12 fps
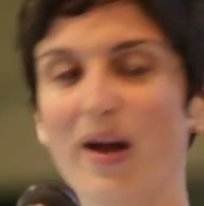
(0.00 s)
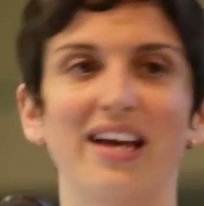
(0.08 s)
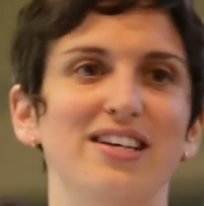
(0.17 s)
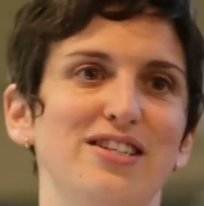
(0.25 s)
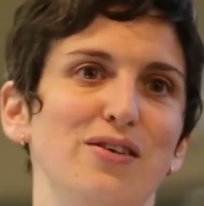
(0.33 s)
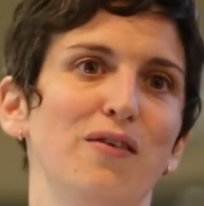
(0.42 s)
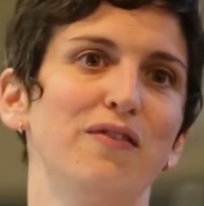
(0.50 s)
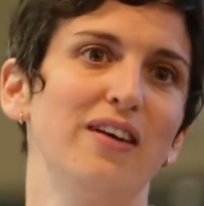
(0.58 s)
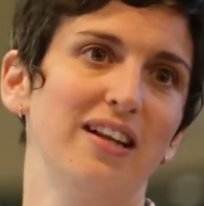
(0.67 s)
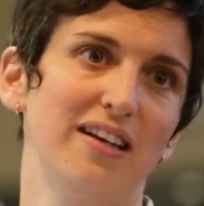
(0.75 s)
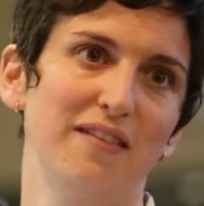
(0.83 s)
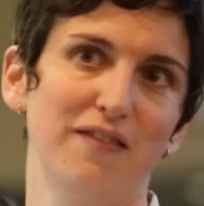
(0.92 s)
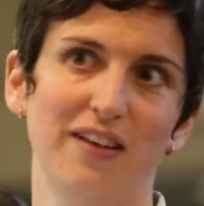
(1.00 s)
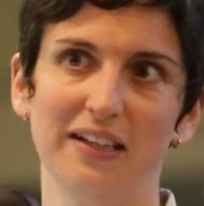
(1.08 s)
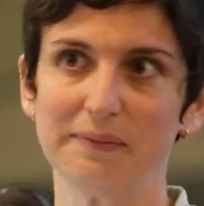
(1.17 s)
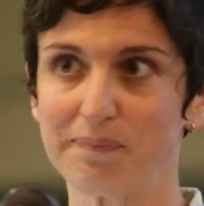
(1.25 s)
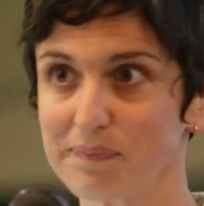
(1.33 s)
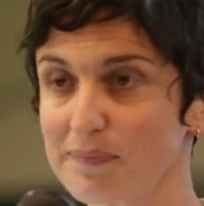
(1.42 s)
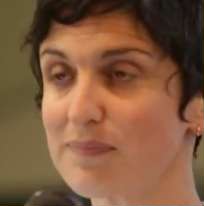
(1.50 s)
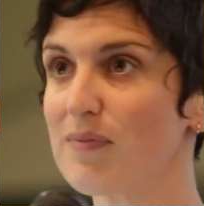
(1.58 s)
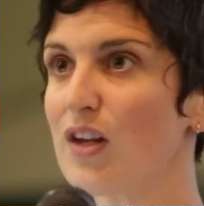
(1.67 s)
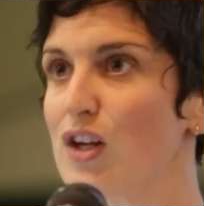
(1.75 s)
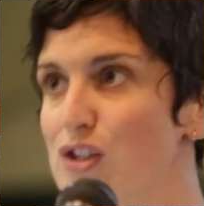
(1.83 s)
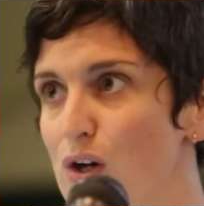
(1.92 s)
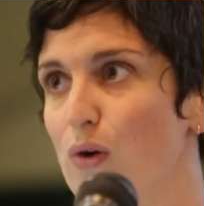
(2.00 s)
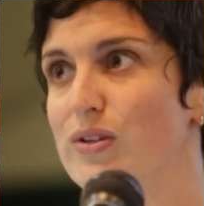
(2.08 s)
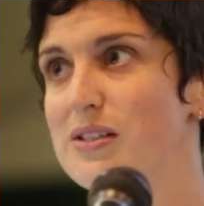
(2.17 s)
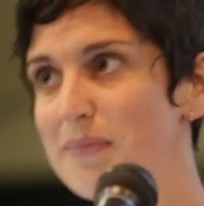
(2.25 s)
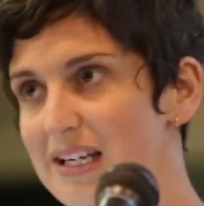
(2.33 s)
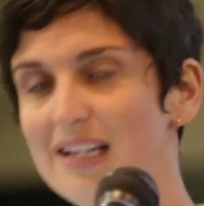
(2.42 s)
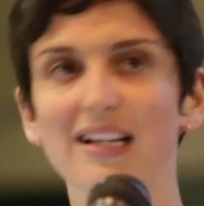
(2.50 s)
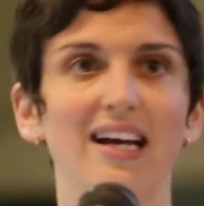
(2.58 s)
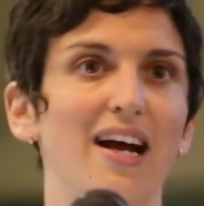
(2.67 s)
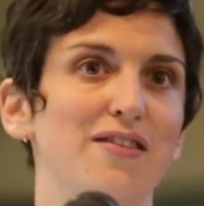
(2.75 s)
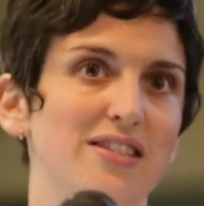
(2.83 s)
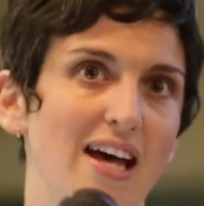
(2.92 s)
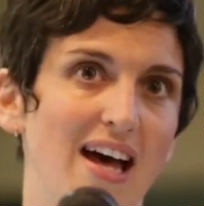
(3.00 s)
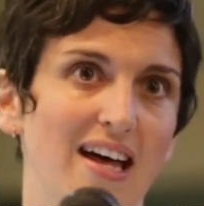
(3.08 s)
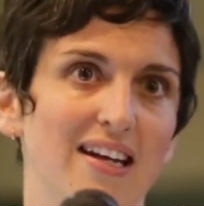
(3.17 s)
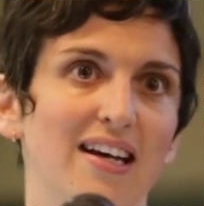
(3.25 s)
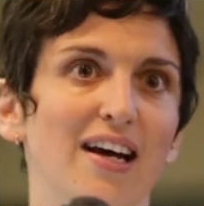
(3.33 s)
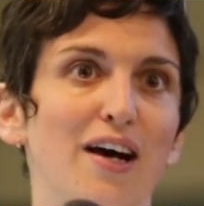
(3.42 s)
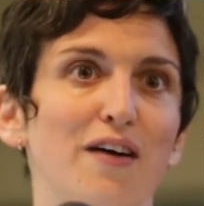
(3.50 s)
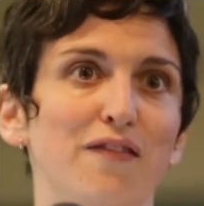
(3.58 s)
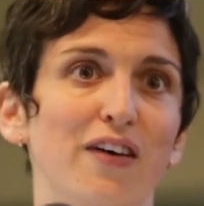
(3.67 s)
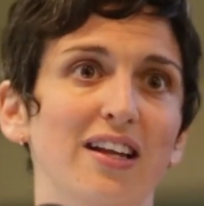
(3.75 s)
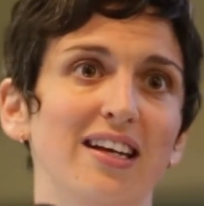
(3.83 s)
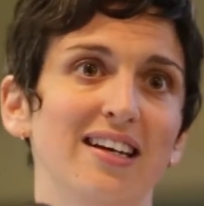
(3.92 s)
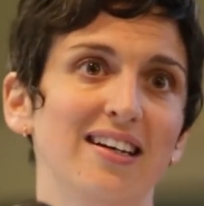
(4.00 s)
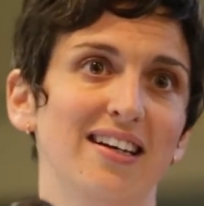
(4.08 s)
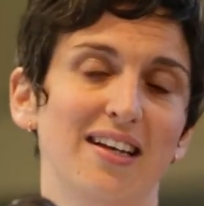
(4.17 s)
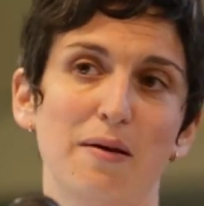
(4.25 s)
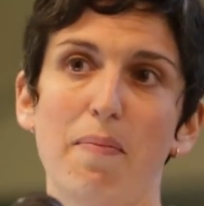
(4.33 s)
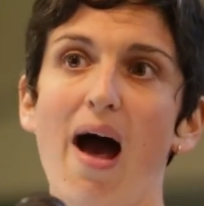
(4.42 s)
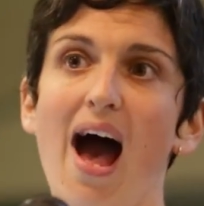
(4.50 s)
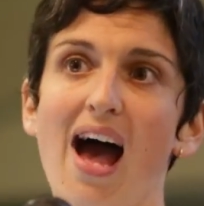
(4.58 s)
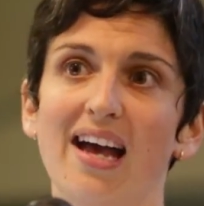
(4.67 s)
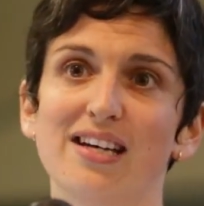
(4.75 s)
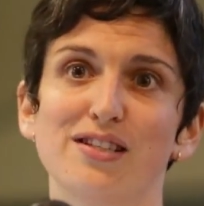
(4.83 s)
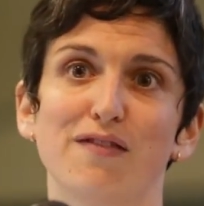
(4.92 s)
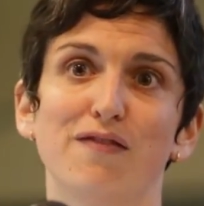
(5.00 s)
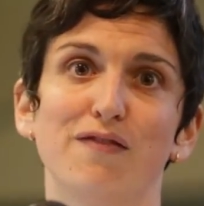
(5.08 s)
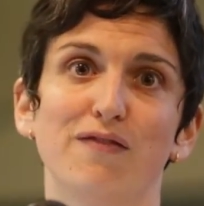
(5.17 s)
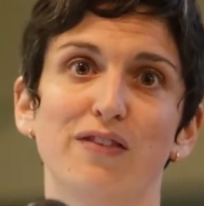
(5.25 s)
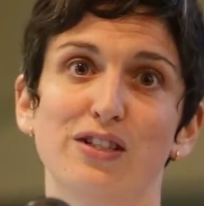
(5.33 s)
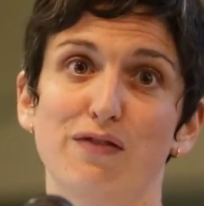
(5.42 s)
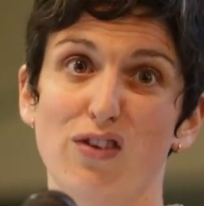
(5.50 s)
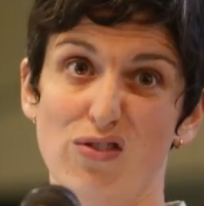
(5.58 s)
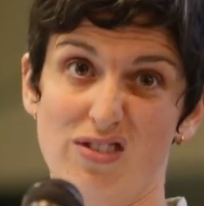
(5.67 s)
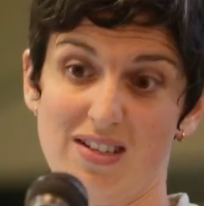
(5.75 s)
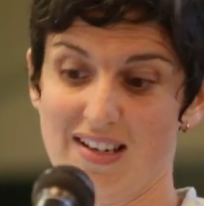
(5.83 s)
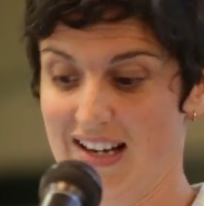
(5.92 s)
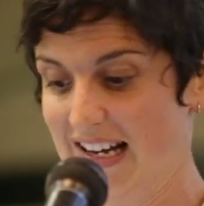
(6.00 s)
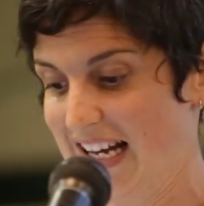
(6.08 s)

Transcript: okay, so filling, filling. So to me, like I've said, filling in a pie is a is fruit.